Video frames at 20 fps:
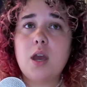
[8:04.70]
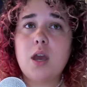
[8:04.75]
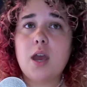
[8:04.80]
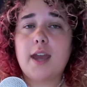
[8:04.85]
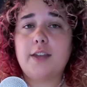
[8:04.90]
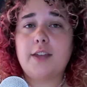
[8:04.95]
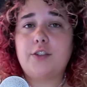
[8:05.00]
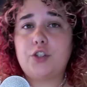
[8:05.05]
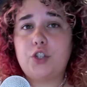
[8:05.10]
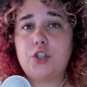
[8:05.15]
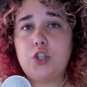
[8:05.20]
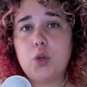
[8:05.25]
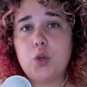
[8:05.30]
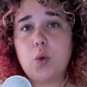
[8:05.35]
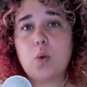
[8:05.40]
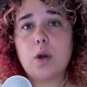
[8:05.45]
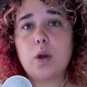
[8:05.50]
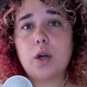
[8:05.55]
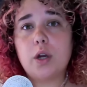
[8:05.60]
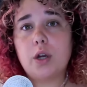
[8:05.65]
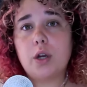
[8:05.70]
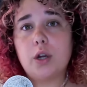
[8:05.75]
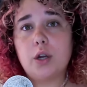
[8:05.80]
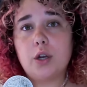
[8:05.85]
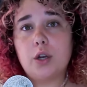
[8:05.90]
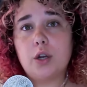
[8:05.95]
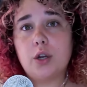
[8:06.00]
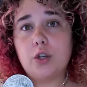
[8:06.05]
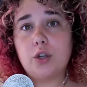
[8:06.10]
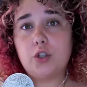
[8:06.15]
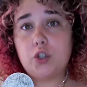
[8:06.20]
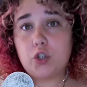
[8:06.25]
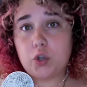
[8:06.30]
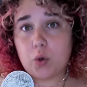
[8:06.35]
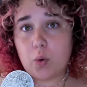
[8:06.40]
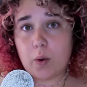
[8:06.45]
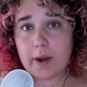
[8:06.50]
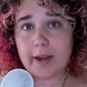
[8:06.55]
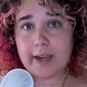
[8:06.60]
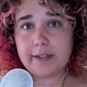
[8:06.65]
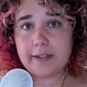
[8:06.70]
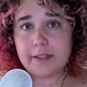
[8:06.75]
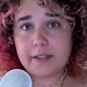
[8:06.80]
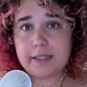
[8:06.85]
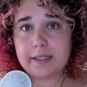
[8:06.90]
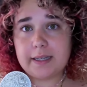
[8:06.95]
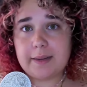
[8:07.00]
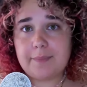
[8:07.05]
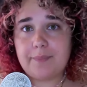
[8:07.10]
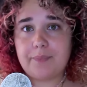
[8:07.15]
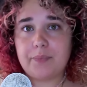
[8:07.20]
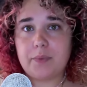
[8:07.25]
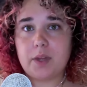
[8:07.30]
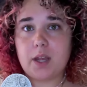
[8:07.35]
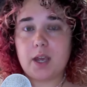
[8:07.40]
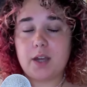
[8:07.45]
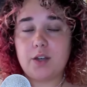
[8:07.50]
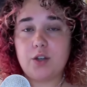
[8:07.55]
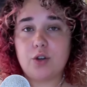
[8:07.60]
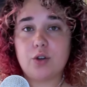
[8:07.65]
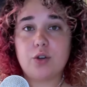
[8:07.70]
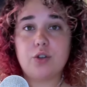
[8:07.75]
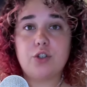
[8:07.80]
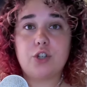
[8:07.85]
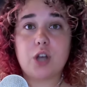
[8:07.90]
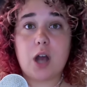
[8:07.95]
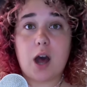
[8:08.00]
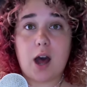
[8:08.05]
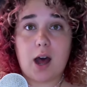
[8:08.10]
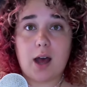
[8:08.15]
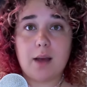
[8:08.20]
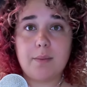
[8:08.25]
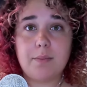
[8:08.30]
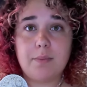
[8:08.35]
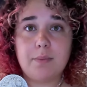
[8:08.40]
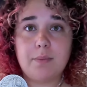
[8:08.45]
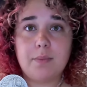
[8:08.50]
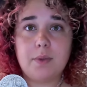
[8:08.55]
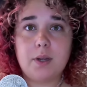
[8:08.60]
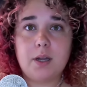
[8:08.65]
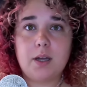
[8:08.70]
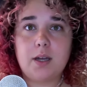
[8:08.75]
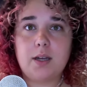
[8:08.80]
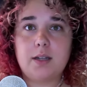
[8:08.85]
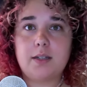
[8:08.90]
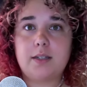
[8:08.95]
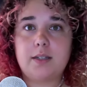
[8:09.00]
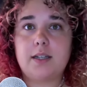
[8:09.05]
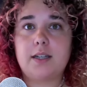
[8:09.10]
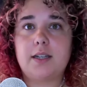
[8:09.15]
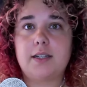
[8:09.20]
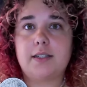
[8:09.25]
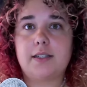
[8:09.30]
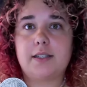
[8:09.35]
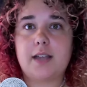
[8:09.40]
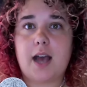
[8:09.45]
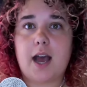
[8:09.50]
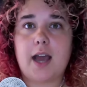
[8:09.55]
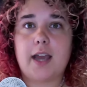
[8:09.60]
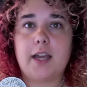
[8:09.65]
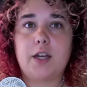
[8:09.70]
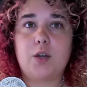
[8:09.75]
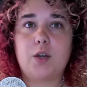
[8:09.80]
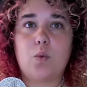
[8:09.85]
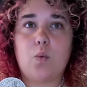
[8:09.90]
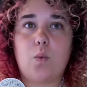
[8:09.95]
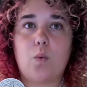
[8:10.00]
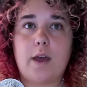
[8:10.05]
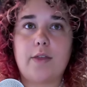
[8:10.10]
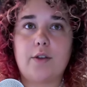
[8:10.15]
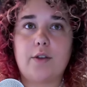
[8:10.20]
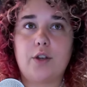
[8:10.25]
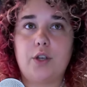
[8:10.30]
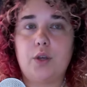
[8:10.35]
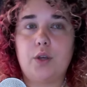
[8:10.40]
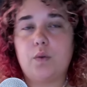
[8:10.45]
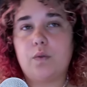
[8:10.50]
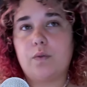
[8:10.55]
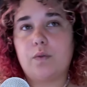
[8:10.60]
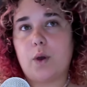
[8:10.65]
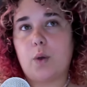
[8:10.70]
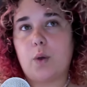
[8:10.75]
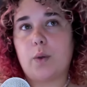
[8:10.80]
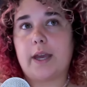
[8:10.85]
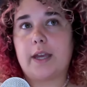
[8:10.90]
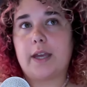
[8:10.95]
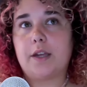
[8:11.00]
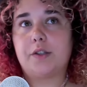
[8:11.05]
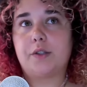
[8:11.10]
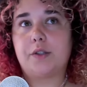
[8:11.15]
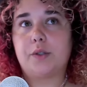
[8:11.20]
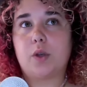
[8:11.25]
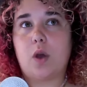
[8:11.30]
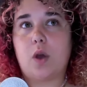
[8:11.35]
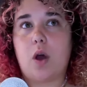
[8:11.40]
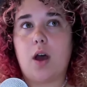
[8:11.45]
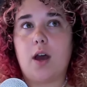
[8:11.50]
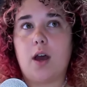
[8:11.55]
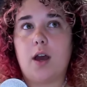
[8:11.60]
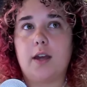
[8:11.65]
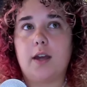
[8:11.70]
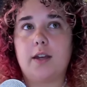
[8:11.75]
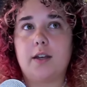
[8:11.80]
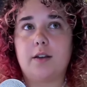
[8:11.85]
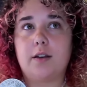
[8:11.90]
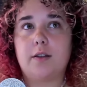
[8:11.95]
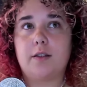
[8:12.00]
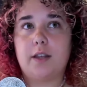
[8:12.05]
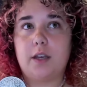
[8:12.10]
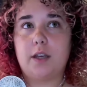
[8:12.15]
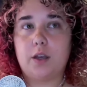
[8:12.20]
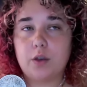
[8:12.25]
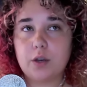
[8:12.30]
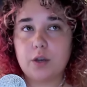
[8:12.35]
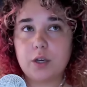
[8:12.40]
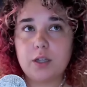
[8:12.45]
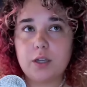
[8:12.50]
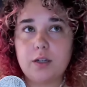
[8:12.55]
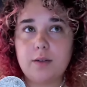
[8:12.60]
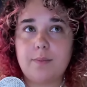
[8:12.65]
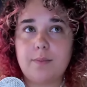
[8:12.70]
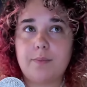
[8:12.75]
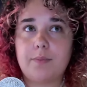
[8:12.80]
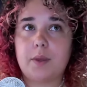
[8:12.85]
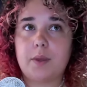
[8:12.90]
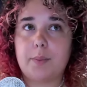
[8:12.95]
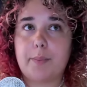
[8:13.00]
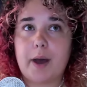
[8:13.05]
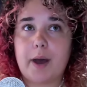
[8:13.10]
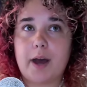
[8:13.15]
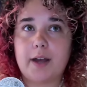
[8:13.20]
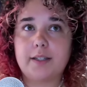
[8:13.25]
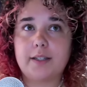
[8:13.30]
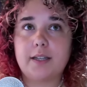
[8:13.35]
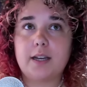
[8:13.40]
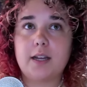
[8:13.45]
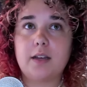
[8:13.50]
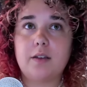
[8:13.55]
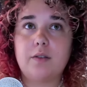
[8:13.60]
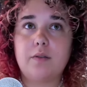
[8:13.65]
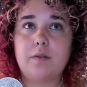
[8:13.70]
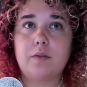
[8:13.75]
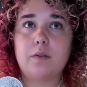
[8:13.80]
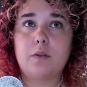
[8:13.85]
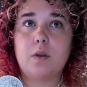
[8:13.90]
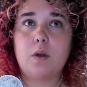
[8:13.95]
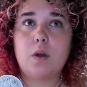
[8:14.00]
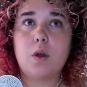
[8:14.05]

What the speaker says: It's your choice and your job to decide whether you focus on the good, the positive,